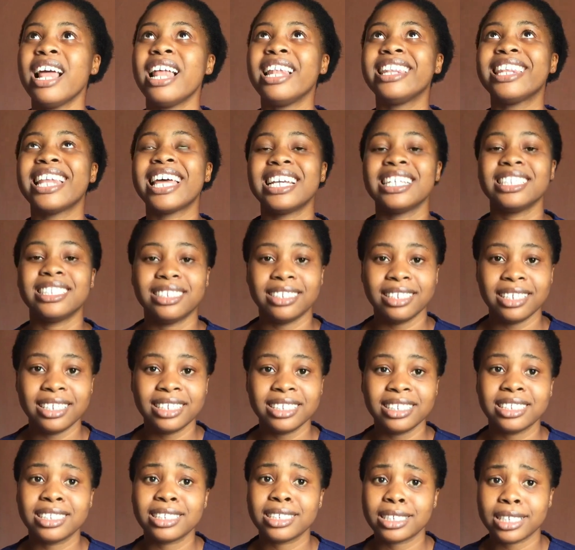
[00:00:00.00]

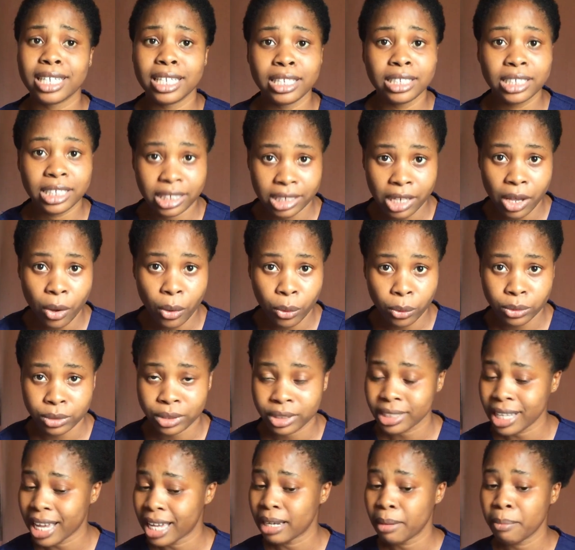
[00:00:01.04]
lightens the skin
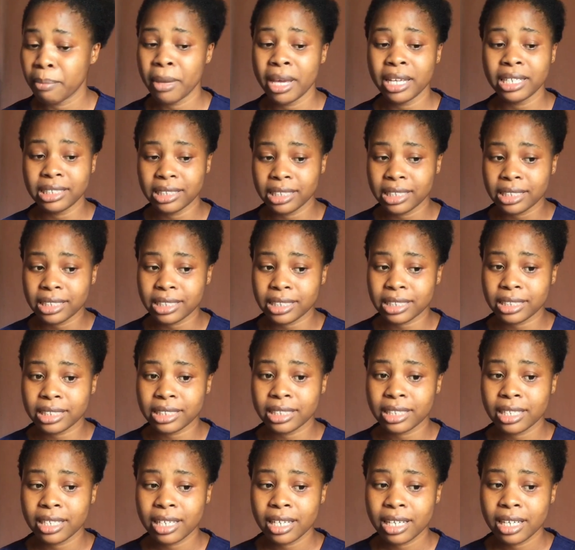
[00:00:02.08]
cells, and it makes
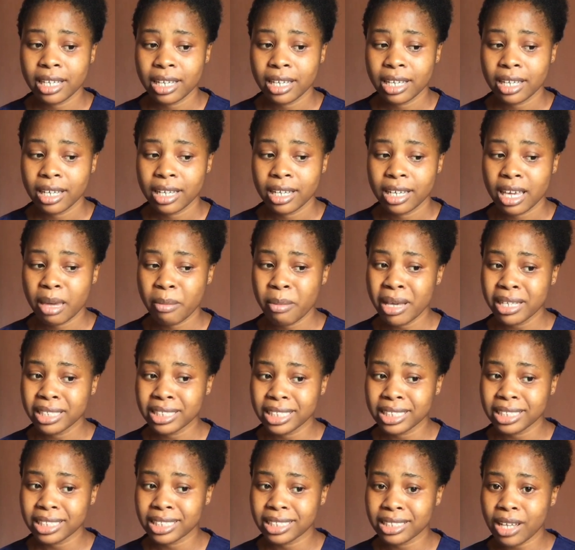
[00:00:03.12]

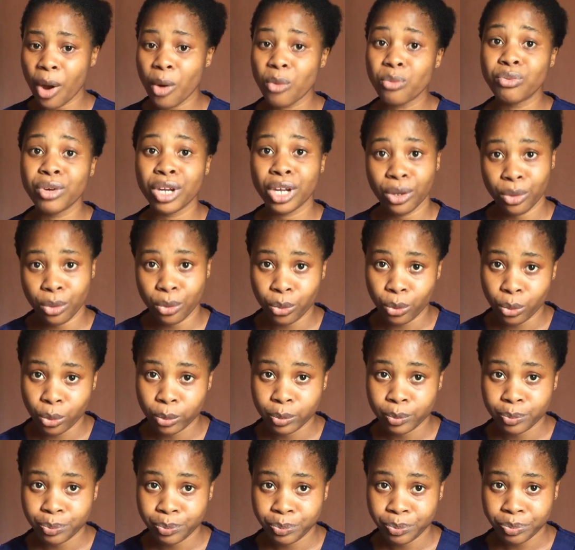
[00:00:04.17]
it wrinkle
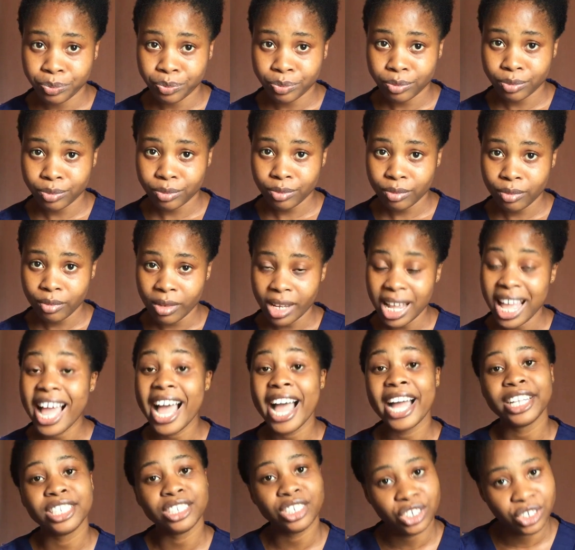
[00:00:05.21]

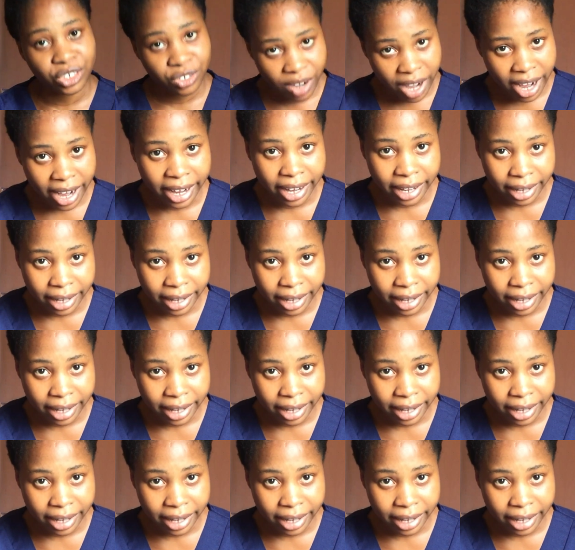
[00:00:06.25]
and dry.